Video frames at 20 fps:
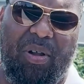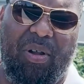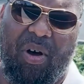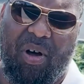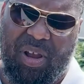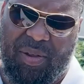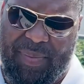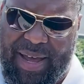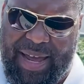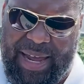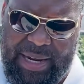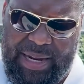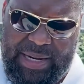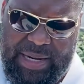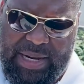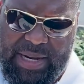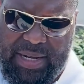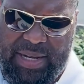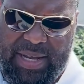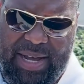All of my
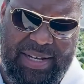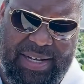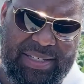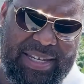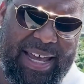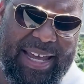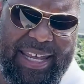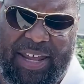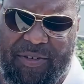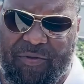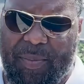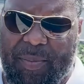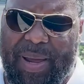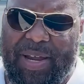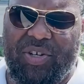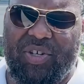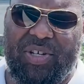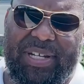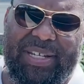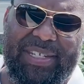contact
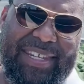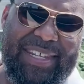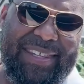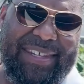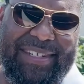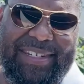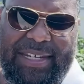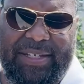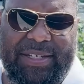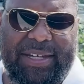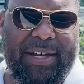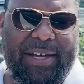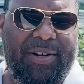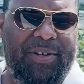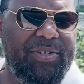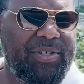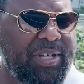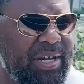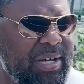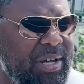information is in the details.